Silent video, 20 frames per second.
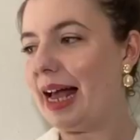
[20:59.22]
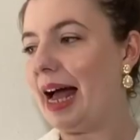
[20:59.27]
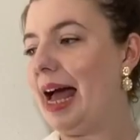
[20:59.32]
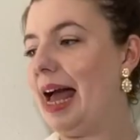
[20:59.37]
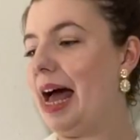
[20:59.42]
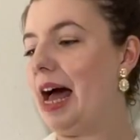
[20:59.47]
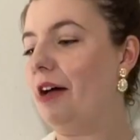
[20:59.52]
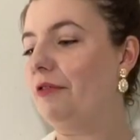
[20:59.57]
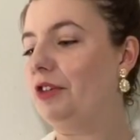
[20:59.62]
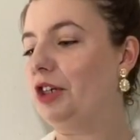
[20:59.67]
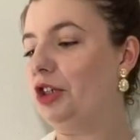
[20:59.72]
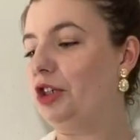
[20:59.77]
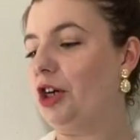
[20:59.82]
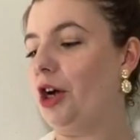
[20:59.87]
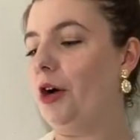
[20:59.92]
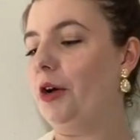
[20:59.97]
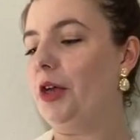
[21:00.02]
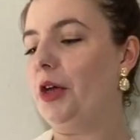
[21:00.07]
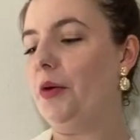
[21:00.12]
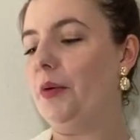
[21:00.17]
I have to
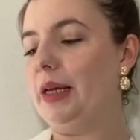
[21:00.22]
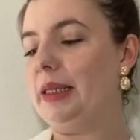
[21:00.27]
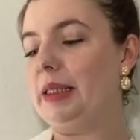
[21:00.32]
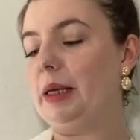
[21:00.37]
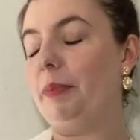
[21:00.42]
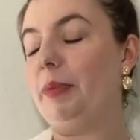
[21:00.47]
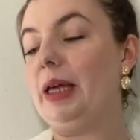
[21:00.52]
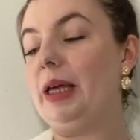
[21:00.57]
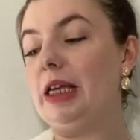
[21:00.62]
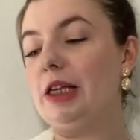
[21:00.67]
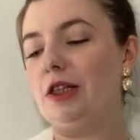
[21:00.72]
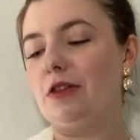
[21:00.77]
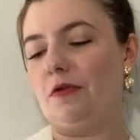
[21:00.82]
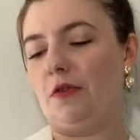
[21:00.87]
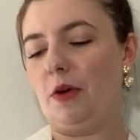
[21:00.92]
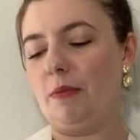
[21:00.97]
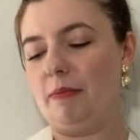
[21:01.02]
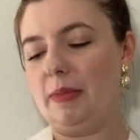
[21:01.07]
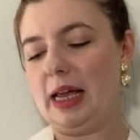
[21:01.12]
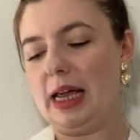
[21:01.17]
show you is a piece
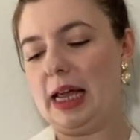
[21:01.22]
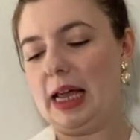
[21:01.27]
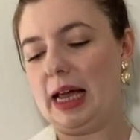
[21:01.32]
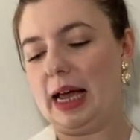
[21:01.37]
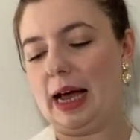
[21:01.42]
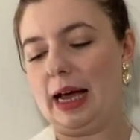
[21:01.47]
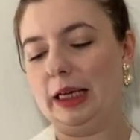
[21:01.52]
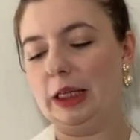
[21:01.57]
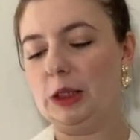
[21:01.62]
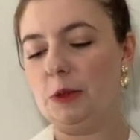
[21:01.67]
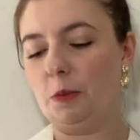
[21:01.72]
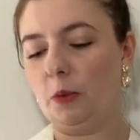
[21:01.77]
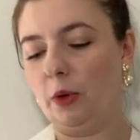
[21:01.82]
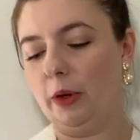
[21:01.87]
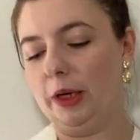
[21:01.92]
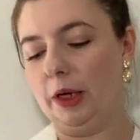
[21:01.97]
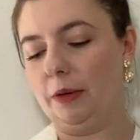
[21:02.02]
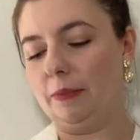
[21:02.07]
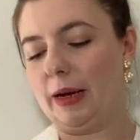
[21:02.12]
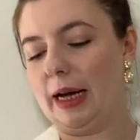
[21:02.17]
for me. I
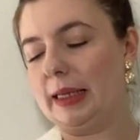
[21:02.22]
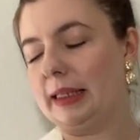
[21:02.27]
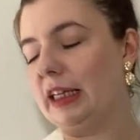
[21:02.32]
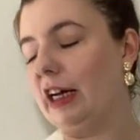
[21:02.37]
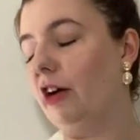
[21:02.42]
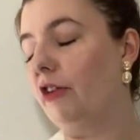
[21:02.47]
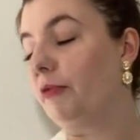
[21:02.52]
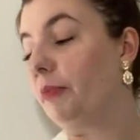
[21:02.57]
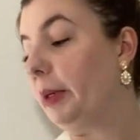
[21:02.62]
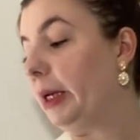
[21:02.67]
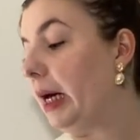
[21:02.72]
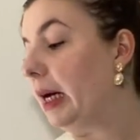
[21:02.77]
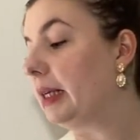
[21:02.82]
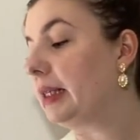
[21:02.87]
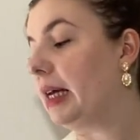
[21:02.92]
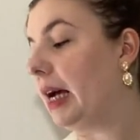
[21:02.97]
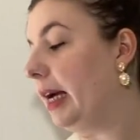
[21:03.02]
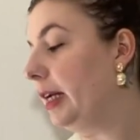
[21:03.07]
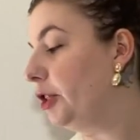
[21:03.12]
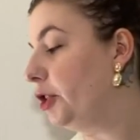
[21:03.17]
spoiled myself
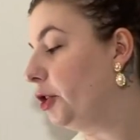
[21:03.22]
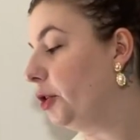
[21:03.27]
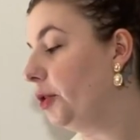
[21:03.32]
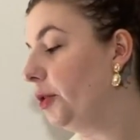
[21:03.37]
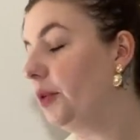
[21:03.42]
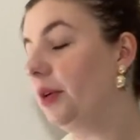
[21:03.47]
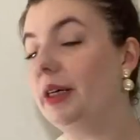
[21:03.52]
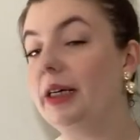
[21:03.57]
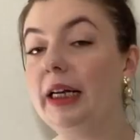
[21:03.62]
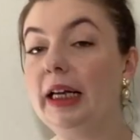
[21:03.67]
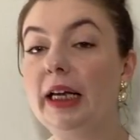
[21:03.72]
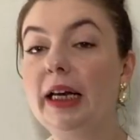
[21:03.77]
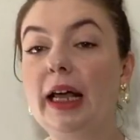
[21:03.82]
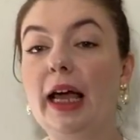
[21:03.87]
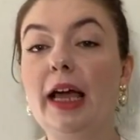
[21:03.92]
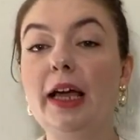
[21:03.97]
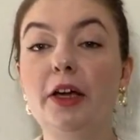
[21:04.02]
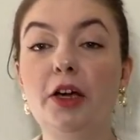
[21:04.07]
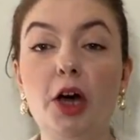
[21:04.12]
because I do need a